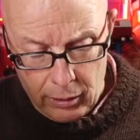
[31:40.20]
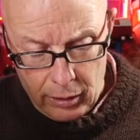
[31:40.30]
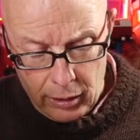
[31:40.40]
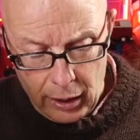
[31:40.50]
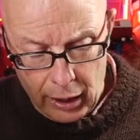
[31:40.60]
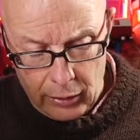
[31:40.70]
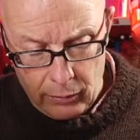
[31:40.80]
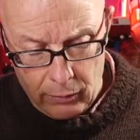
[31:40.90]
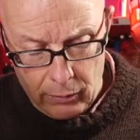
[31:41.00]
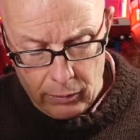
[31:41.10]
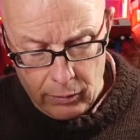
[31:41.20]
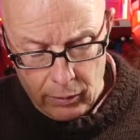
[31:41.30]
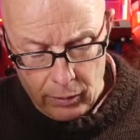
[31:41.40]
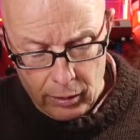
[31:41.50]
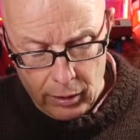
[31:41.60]
Yes,
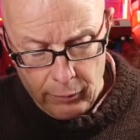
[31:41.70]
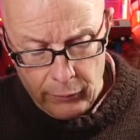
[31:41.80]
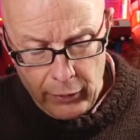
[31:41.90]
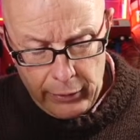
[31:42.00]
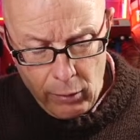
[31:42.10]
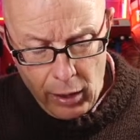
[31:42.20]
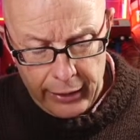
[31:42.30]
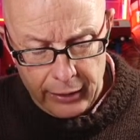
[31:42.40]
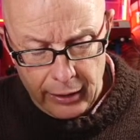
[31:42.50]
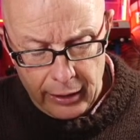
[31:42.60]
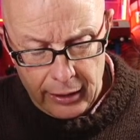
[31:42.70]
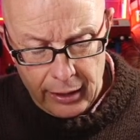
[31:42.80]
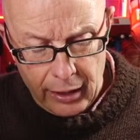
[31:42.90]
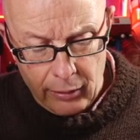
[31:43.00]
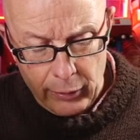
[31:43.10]
it'd be very wide, and
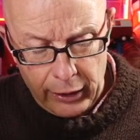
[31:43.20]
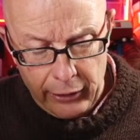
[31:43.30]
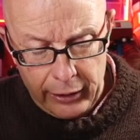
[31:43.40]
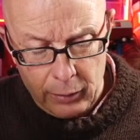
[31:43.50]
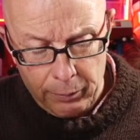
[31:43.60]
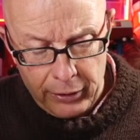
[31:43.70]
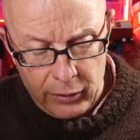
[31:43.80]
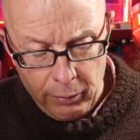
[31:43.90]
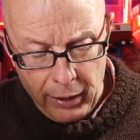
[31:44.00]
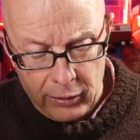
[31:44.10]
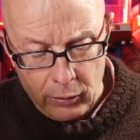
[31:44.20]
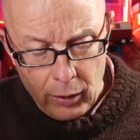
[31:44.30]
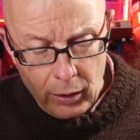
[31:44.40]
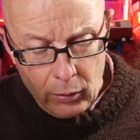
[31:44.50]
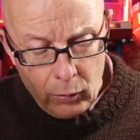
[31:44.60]
and we're going at a brisk pace.
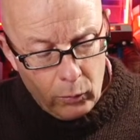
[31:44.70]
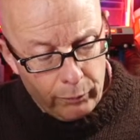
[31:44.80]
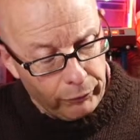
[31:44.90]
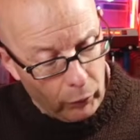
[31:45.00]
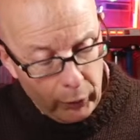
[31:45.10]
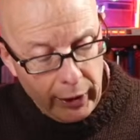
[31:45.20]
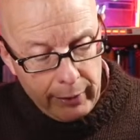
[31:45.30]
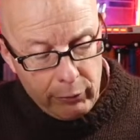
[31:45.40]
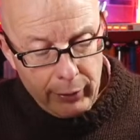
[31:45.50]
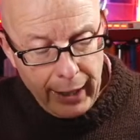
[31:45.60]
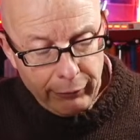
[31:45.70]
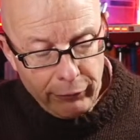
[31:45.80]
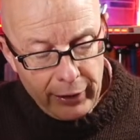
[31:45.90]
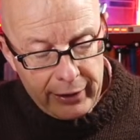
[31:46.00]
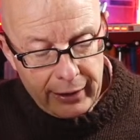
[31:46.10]
We came to an
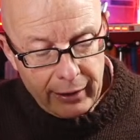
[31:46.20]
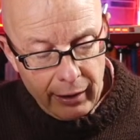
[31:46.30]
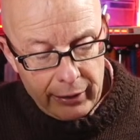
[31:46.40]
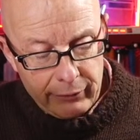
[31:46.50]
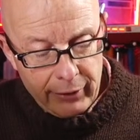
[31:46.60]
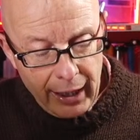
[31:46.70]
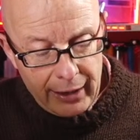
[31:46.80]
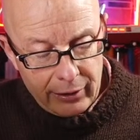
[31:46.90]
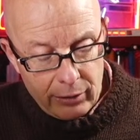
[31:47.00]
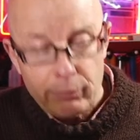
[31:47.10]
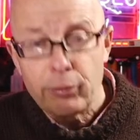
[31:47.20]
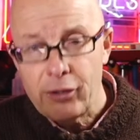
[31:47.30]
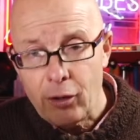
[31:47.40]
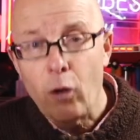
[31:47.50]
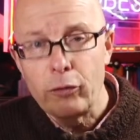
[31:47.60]
aggravating kind of gate,
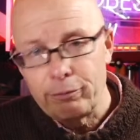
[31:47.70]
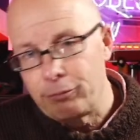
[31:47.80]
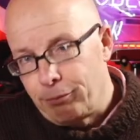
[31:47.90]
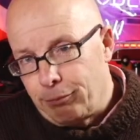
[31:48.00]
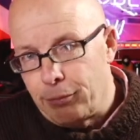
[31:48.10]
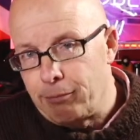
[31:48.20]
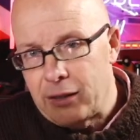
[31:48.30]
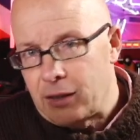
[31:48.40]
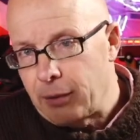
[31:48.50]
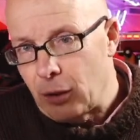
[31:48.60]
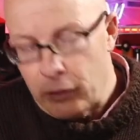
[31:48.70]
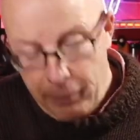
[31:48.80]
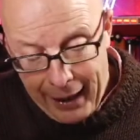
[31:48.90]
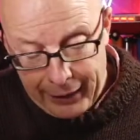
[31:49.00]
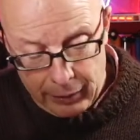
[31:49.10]
must be on the
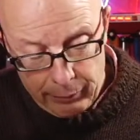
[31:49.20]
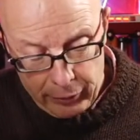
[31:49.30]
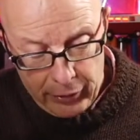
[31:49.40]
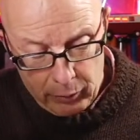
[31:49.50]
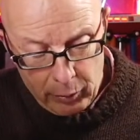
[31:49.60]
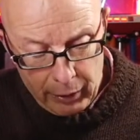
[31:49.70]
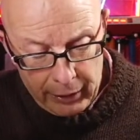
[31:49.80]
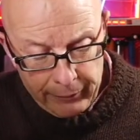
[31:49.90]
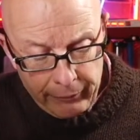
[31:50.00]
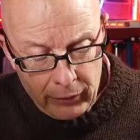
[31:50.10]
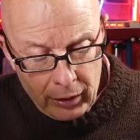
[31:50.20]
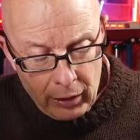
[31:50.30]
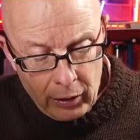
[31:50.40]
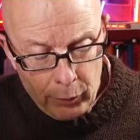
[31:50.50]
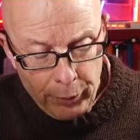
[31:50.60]
bank, presumably.
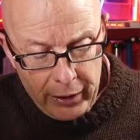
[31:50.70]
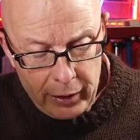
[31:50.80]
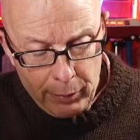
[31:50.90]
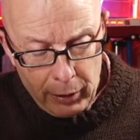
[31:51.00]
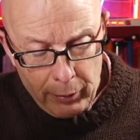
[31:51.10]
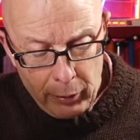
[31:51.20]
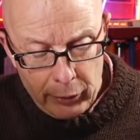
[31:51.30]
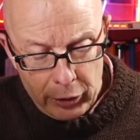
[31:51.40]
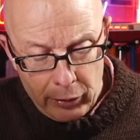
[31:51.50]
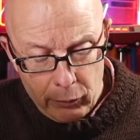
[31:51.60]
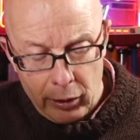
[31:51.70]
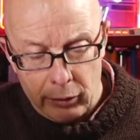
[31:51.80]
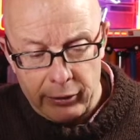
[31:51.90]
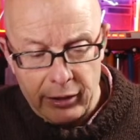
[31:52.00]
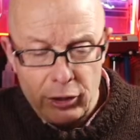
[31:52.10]
The principle upon which it worked
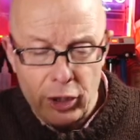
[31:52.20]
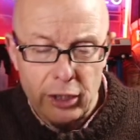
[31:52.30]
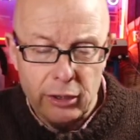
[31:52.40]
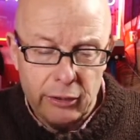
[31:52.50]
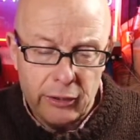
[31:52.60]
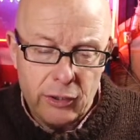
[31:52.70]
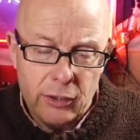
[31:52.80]
was ingenious.